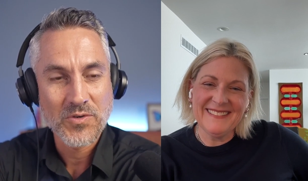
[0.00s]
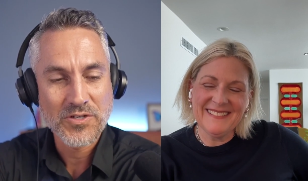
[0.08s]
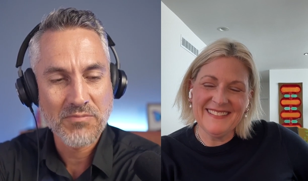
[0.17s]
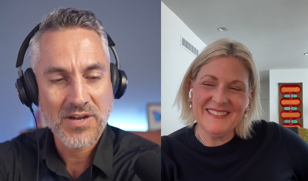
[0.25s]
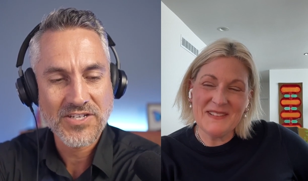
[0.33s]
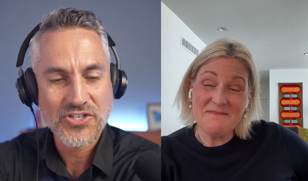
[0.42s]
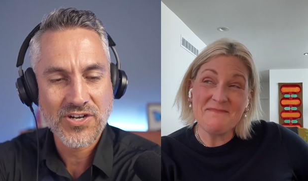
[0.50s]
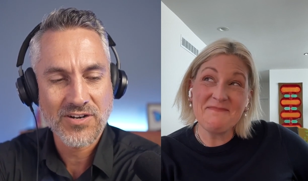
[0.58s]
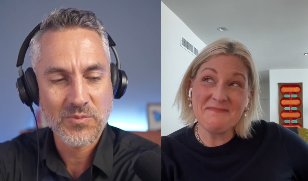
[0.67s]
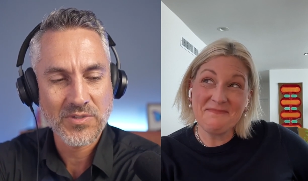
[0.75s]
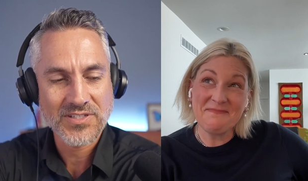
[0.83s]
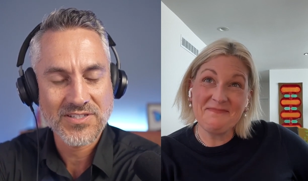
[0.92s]
Speaker 1: Would you mind
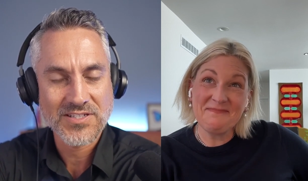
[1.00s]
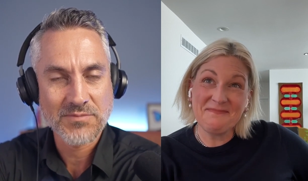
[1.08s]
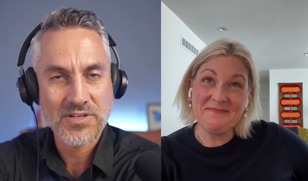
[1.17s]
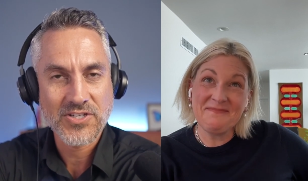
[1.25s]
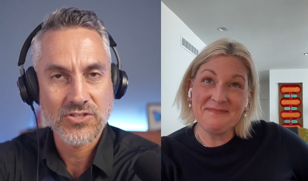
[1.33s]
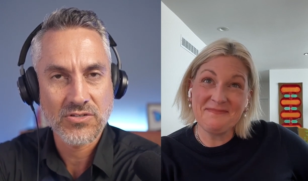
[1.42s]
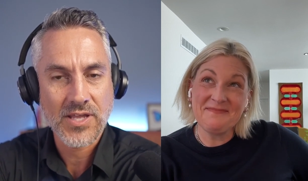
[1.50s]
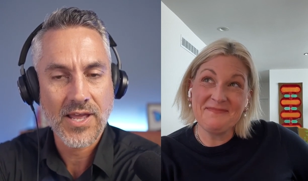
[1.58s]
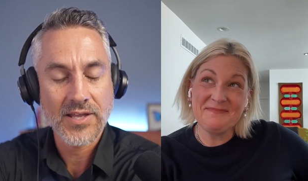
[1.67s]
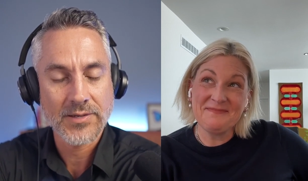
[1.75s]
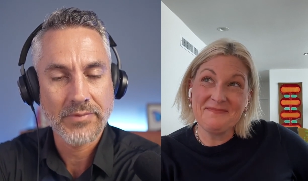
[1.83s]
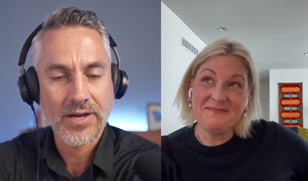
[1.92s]
sharing with us as much as you
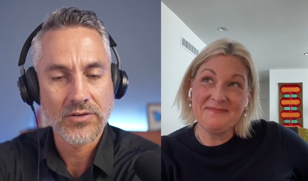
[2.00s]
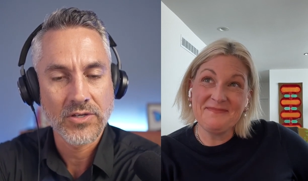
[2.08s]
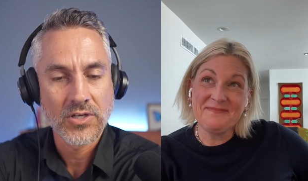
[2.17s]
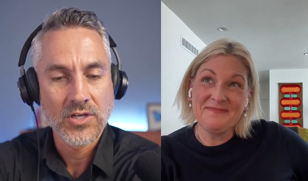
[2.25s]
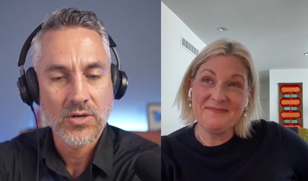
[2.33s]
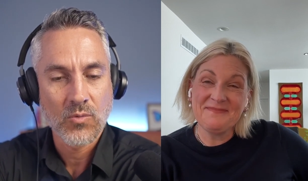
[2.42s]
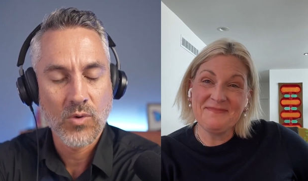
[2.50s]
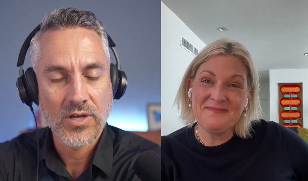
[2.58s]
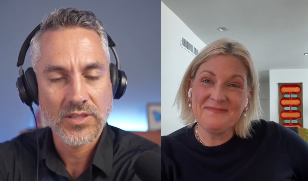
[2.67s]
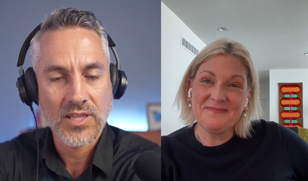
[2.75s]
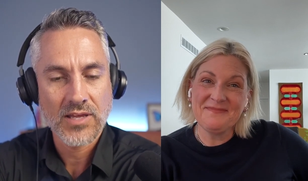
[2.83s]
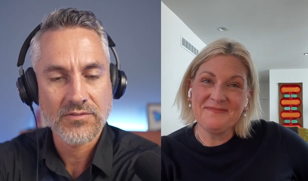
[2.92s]
can about
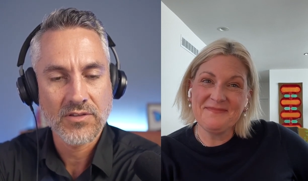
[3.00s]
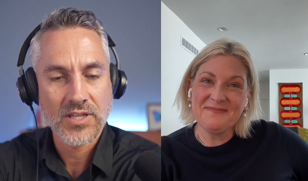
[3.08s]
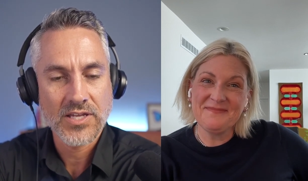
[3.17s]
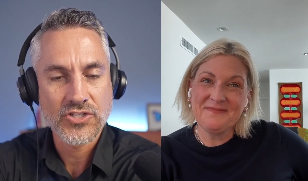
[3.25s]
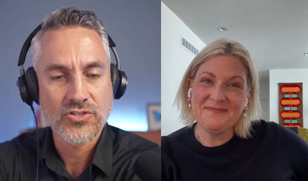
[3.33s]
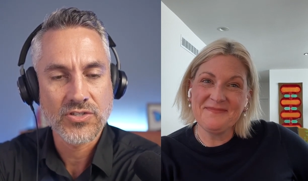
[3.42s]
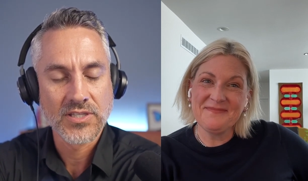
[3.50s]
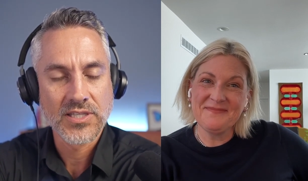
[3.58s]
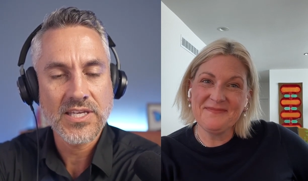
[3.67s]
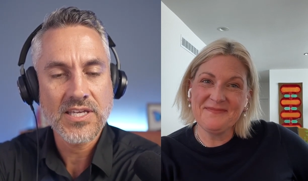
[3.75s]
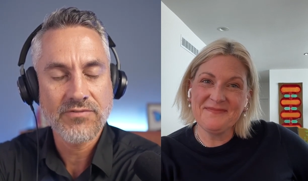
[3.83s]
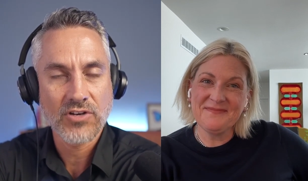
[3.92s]
what led you to
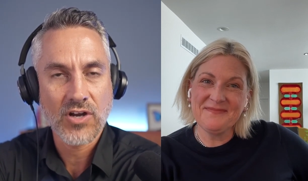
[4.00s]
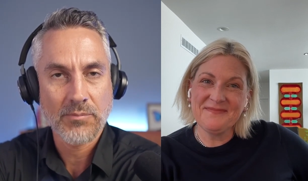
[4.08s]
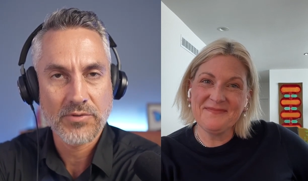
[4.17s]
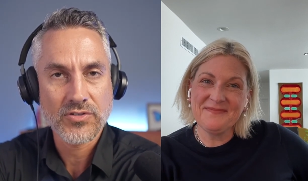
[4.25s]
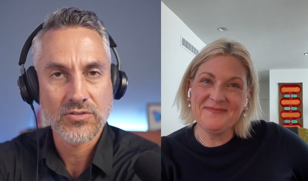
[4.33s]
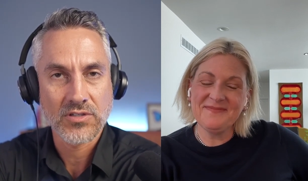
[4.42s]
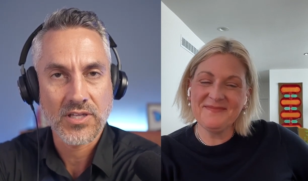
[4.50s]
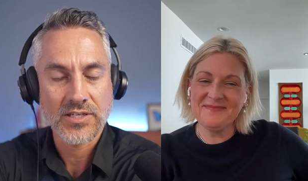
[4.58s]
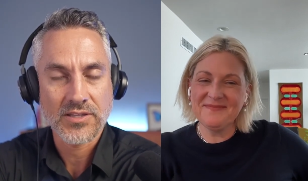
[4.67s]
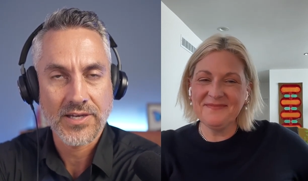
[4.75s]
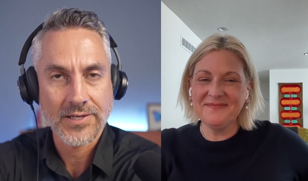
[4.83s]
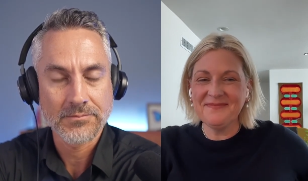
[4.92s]
leave an opportunity
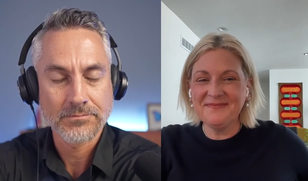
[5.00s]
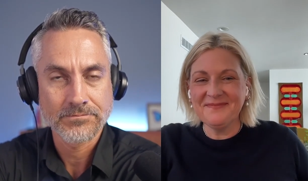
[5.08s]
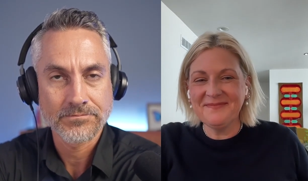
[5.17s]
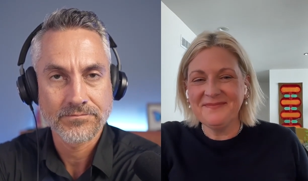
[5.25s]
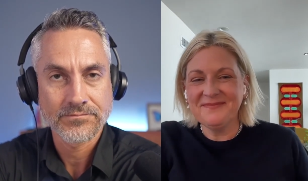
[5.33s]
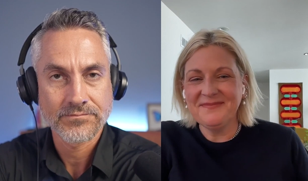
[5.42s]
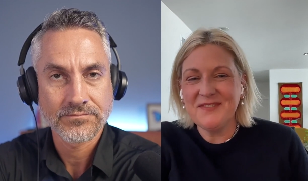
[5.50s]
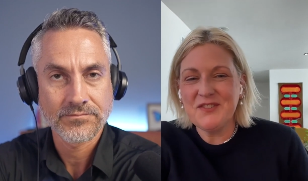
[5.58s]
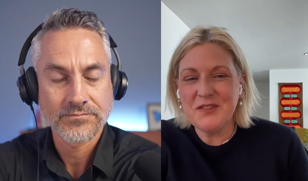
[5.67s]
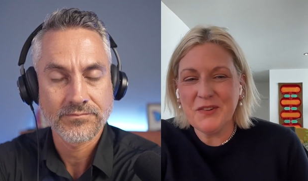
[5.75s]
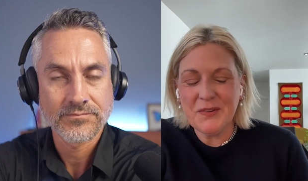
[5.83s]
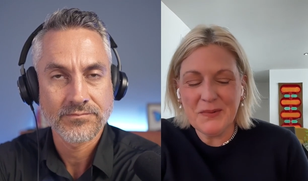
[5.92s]
like that?
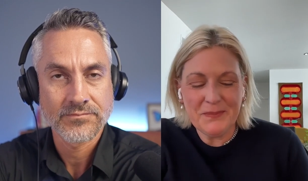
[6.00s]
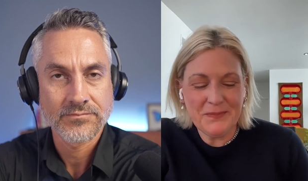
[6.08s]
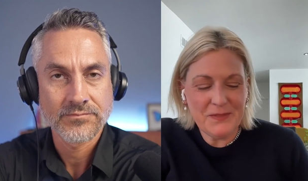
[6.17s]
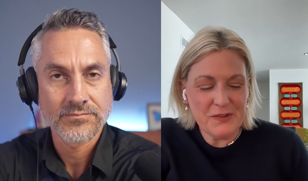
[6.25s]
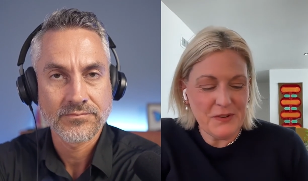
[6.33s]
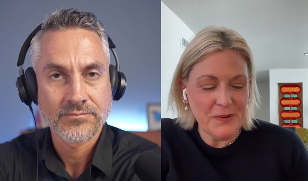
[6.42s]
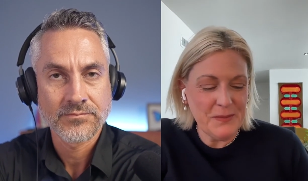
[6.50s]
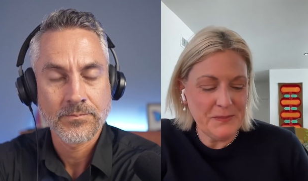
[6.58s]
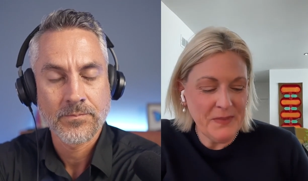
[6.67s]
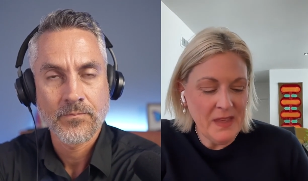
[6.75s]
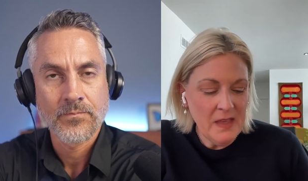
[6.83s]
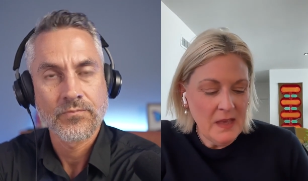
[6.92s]
Speaker 2: Sure.
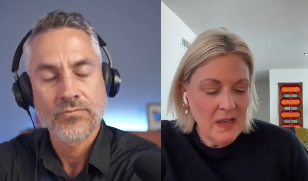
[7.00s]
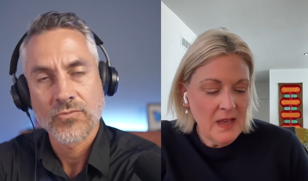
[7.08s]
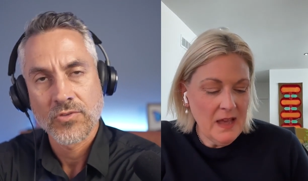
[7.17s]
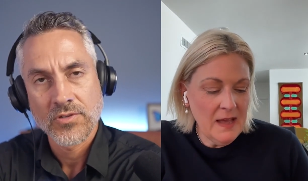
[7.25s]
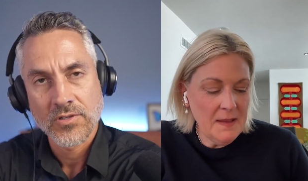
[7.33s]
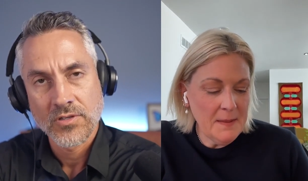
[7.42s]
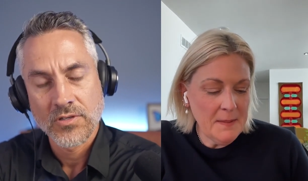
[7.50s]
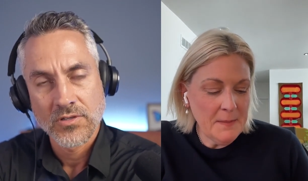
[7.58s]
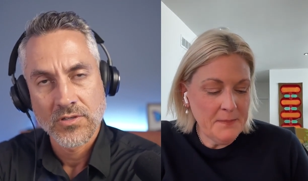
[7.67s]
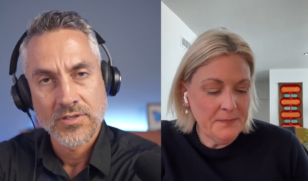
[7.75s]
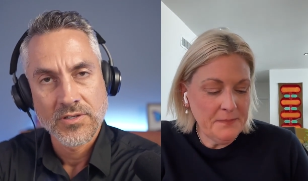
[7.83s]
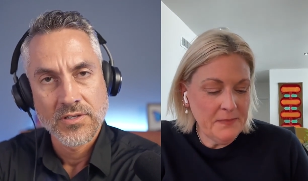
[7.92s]

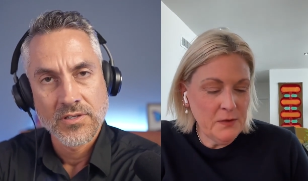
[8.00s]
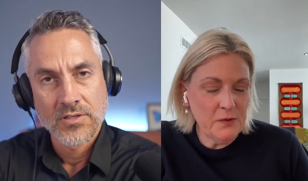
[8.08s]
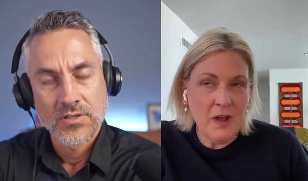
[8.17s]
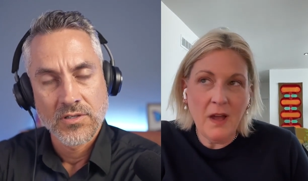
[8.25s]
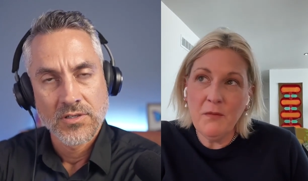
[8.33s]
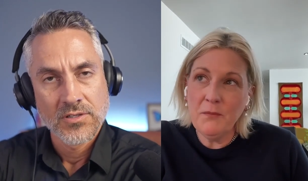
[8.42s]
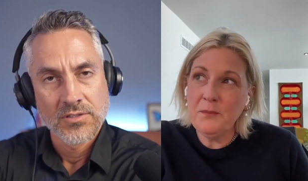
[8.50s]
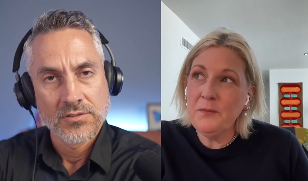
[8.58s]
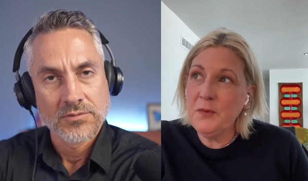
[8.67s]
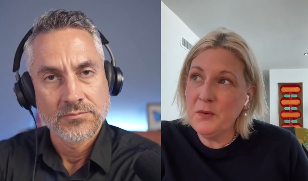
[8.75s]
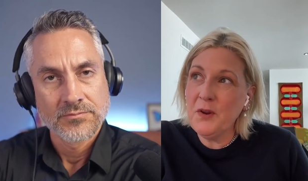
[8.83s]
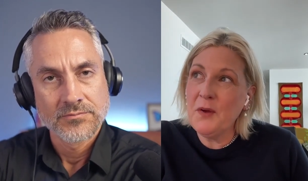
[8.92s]
You're not
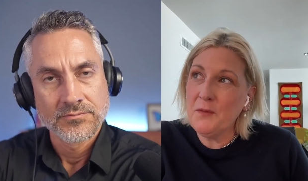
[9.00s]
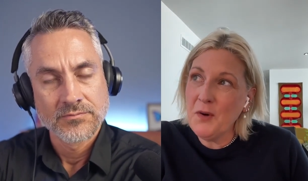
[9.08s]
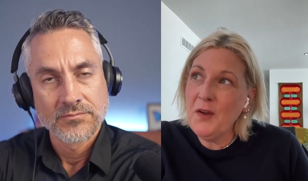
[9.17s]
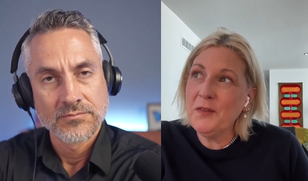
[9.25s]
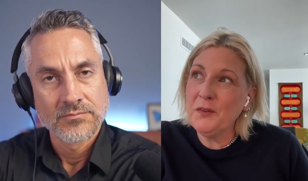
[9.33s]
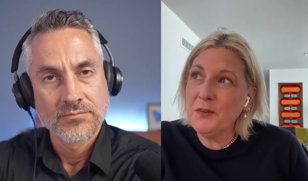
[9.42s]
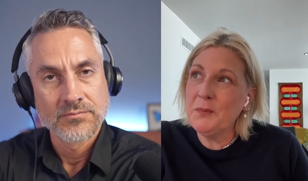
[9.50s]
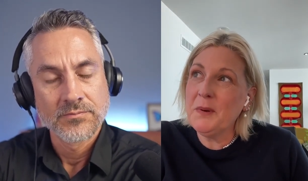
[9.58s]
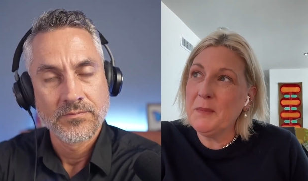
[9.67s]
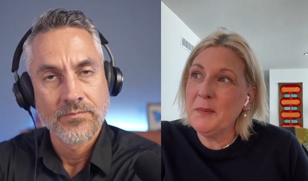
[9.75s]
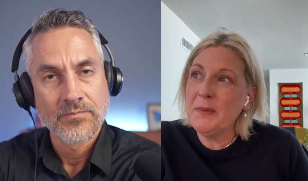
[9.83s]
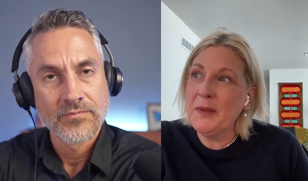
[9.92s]
wrong.
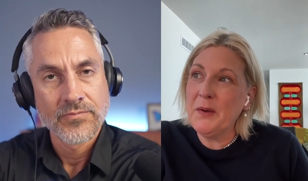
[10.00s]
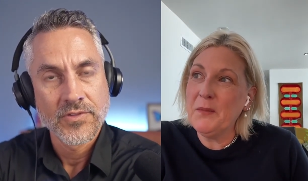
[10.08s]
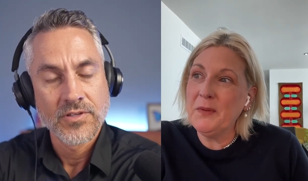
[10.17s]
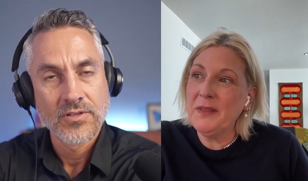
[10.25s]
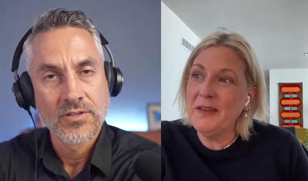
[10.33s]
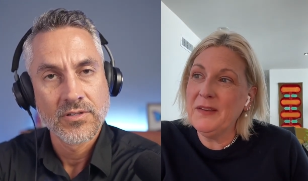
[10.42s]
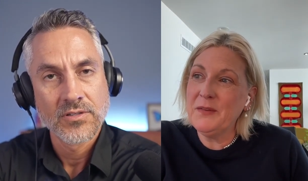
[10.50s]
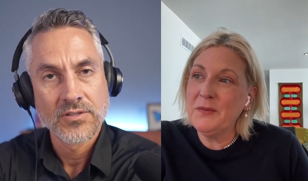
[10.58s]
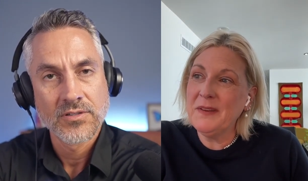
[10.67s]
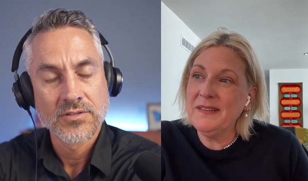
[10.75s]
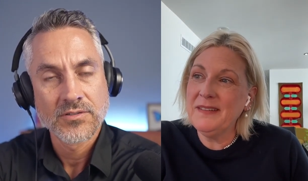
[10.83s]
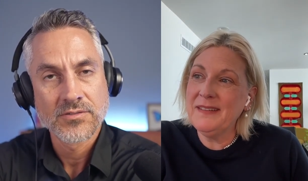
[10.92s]
Those are probably all really
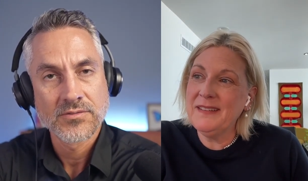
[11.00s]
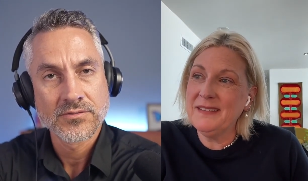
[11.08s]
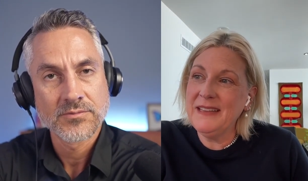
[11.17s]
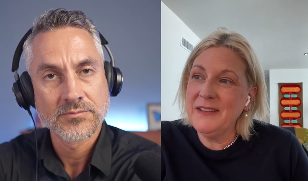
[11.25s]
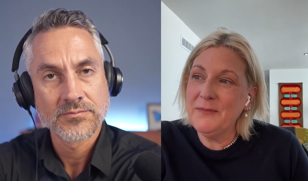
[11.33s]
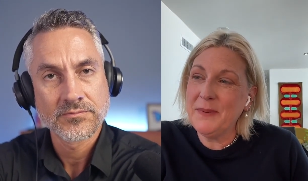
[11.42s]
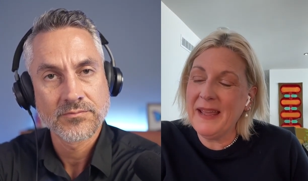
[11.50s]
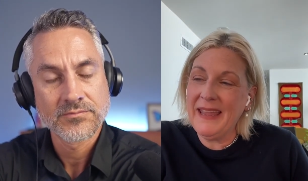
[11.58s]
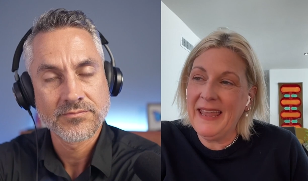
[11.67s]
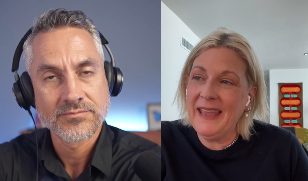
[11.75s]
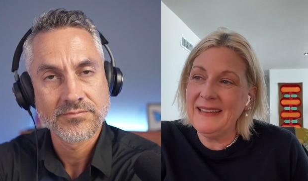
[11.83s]
good reasons to leave, but I